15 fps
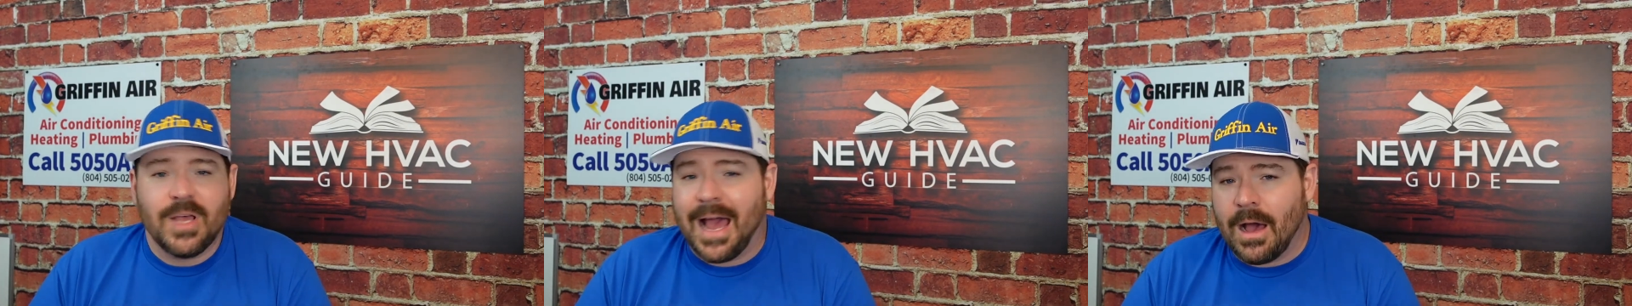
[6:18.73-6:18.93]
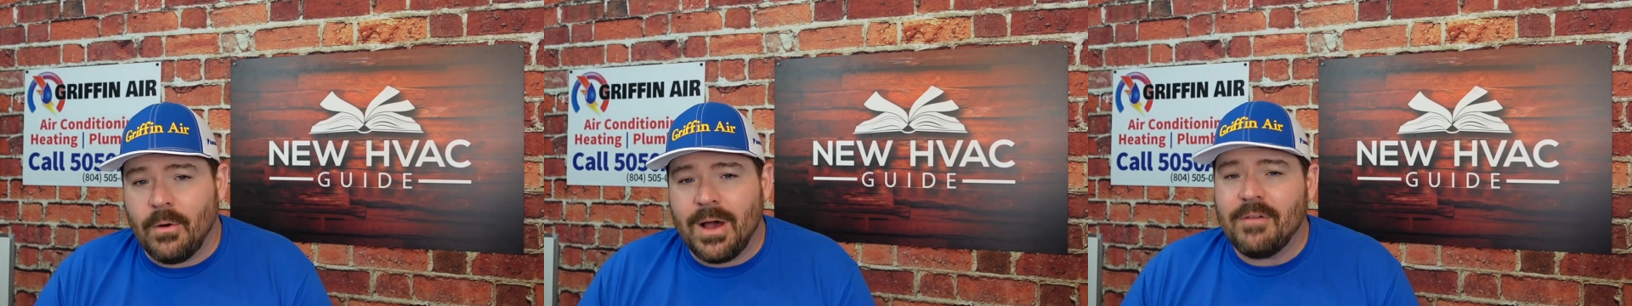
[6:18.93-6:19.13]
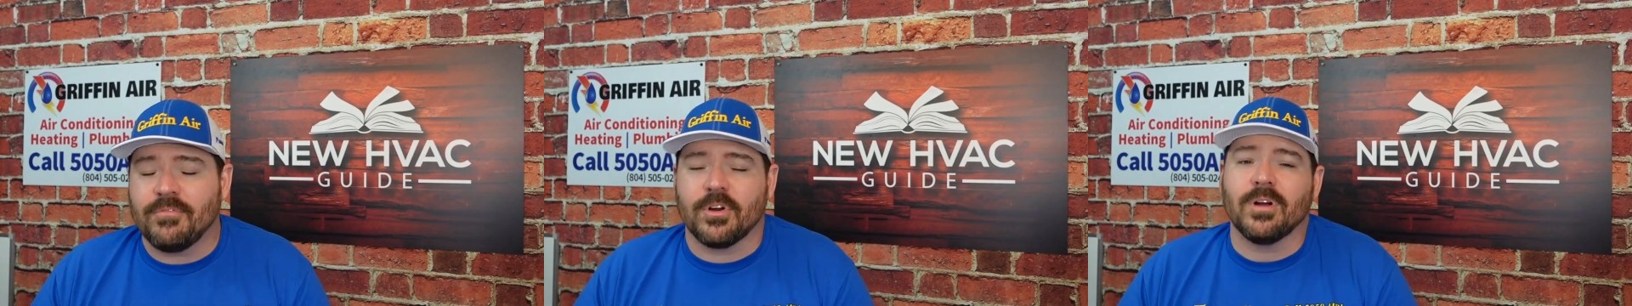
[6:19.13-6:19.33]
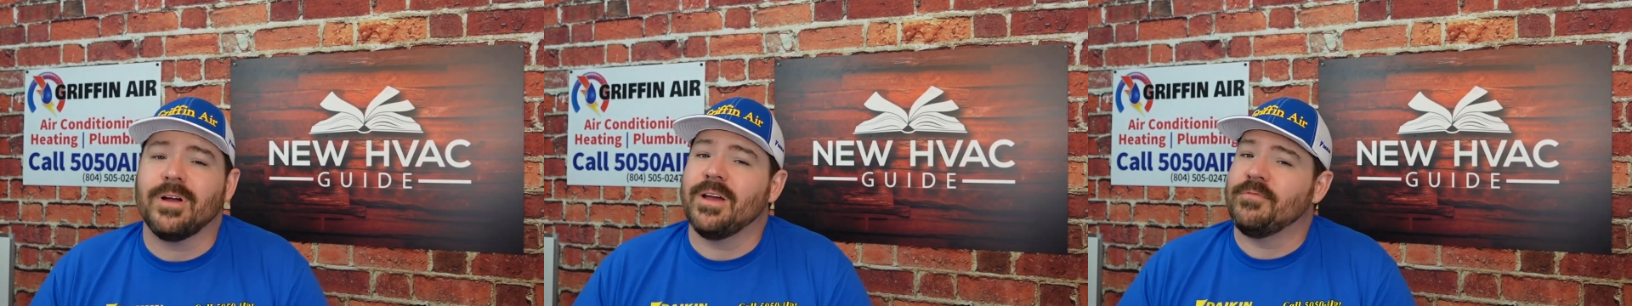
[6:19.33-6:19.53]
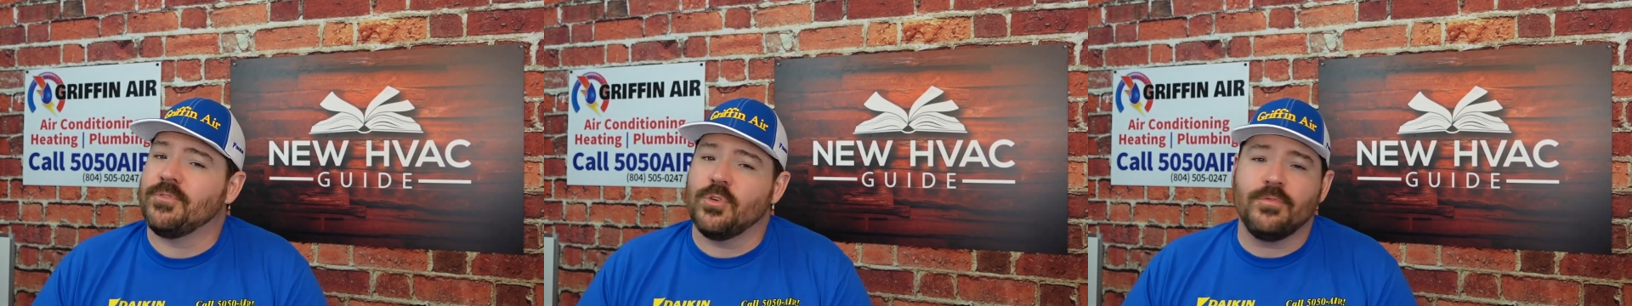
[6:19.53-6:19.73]
However,
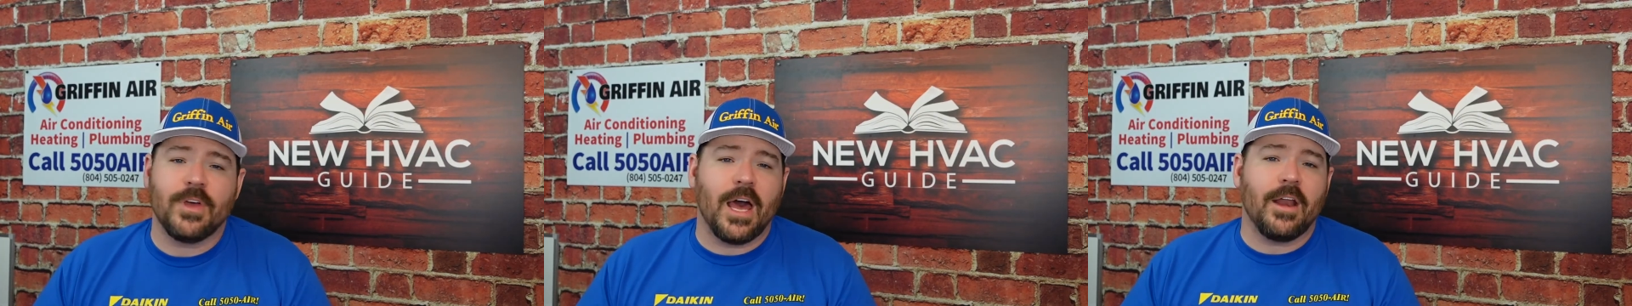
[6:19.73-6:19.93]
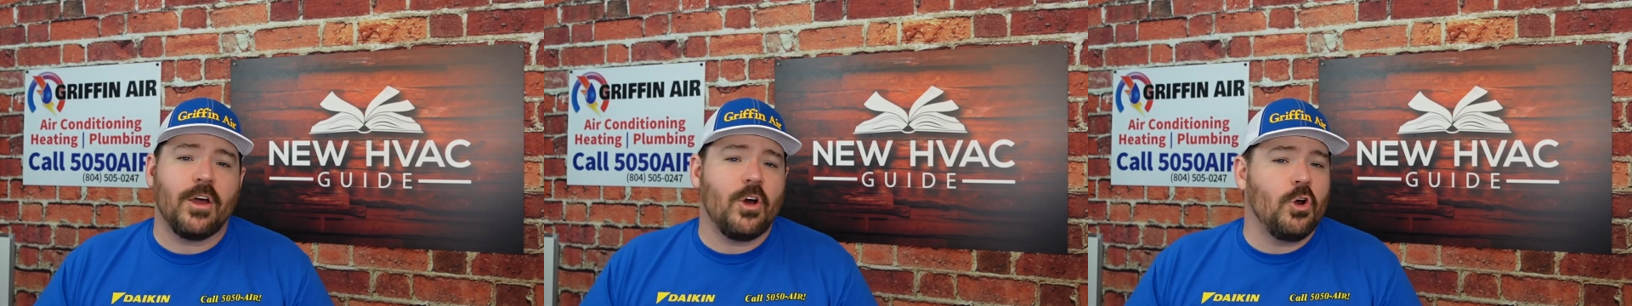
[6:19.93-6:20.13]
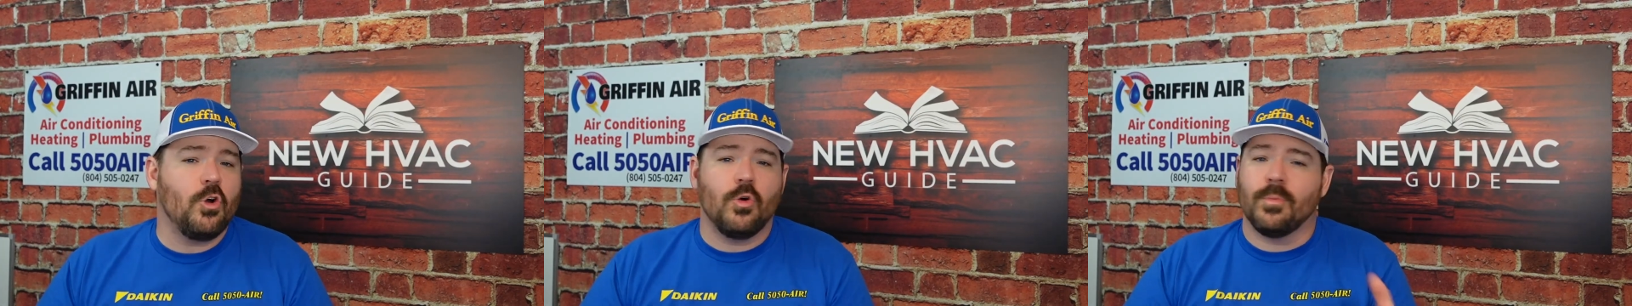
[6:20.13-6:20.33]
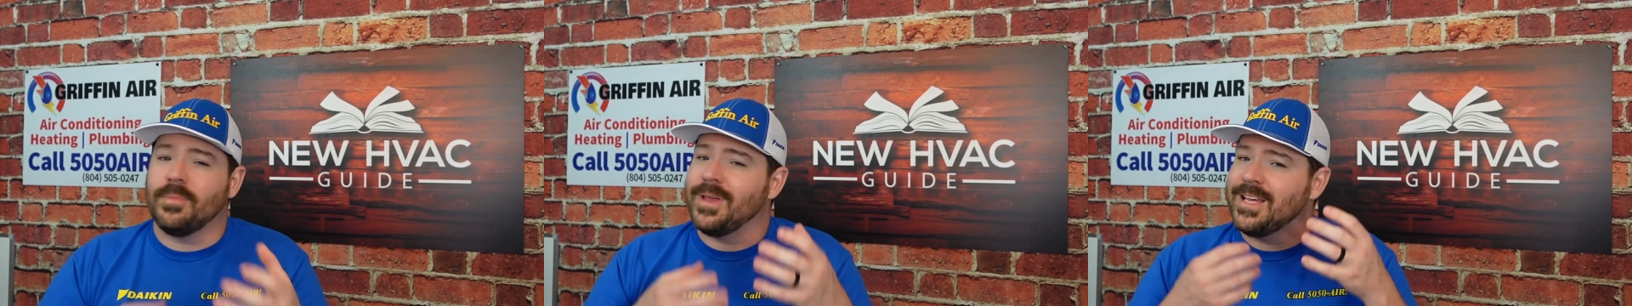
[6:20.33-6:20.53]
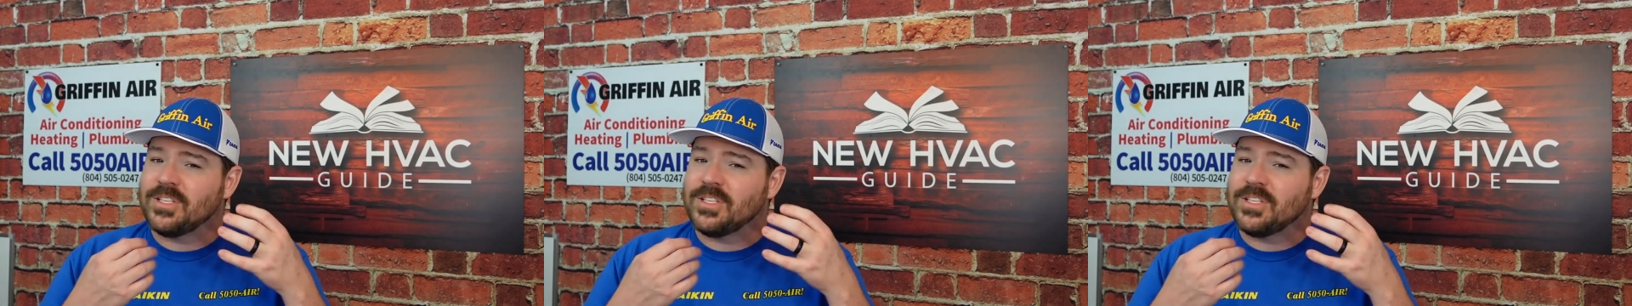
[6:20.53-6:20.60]
if you've got a home,